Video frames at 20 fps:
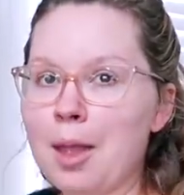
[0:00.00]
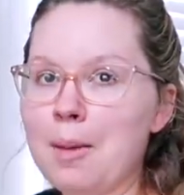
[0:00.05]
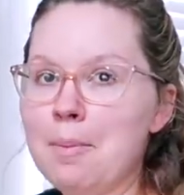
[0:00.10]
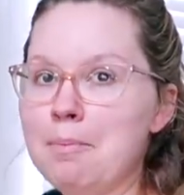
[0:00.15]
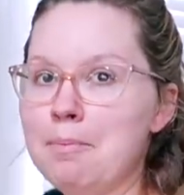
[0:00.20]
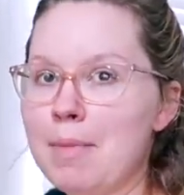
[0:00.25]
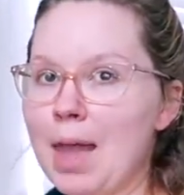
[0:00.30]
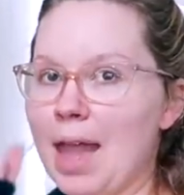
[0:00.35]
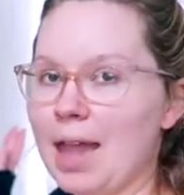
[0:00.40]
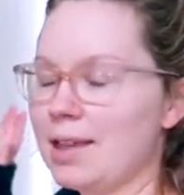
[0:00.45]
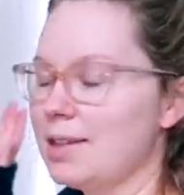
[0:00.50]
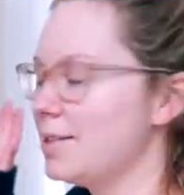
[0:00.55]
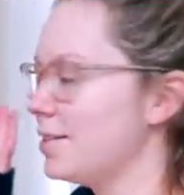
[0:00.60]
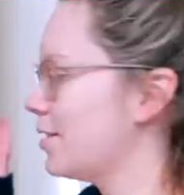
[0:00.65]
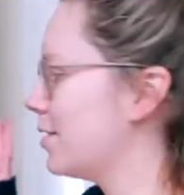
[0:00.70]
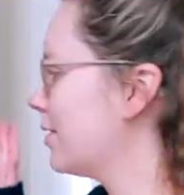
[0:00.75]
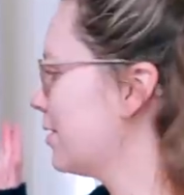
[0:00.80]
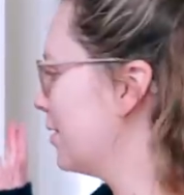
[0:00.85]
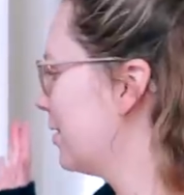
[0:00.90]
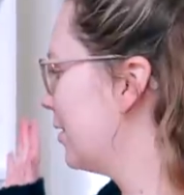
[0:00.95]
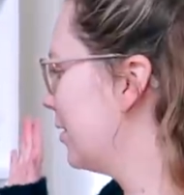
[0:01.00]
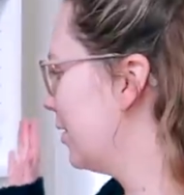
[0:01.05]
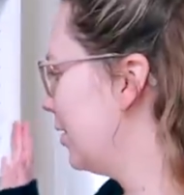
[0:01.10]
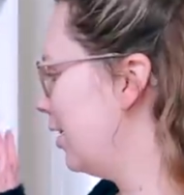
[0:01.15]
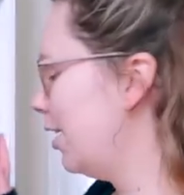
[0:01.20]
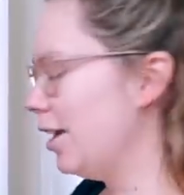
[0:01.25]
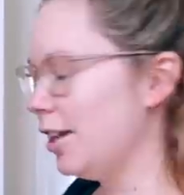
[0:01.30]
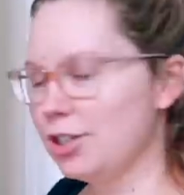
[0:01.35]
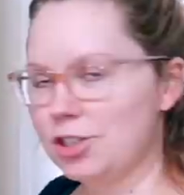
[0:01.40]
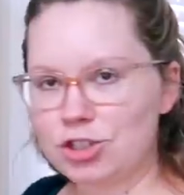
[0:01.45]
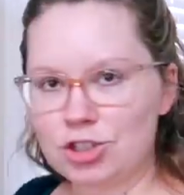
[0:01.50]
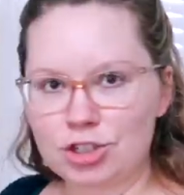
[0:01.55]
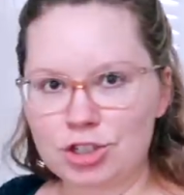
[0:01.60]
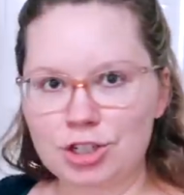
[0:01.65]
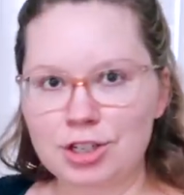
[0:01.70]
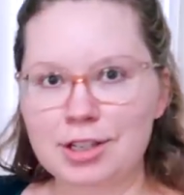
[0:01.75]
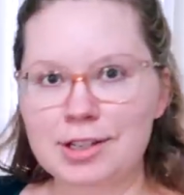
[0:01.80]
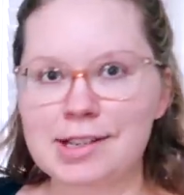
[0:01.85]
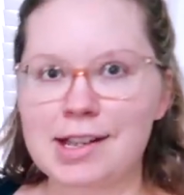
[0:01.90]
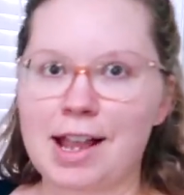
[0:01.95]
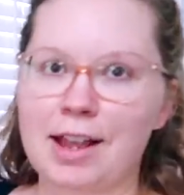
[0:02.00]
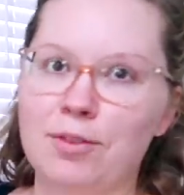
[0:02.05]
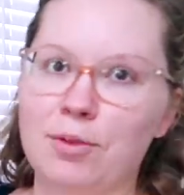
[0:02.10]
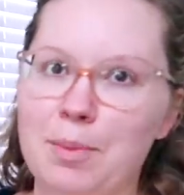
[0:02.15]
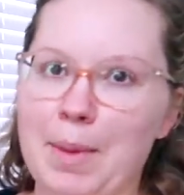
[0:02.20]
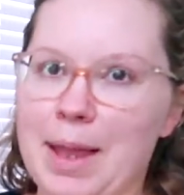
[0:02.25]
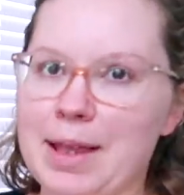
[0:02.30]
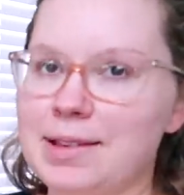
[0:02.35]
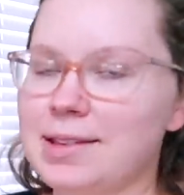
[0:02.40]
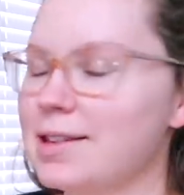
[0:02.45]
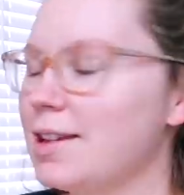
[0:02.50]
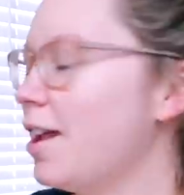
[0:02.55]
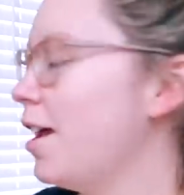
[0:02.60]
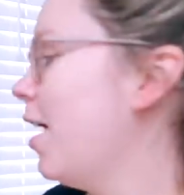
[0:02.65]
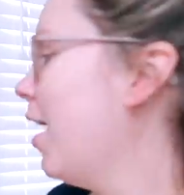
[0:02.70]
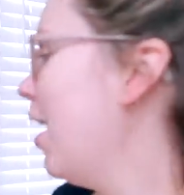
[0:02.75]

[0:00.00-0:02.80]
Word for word: mess-ish, it's kind of a mess,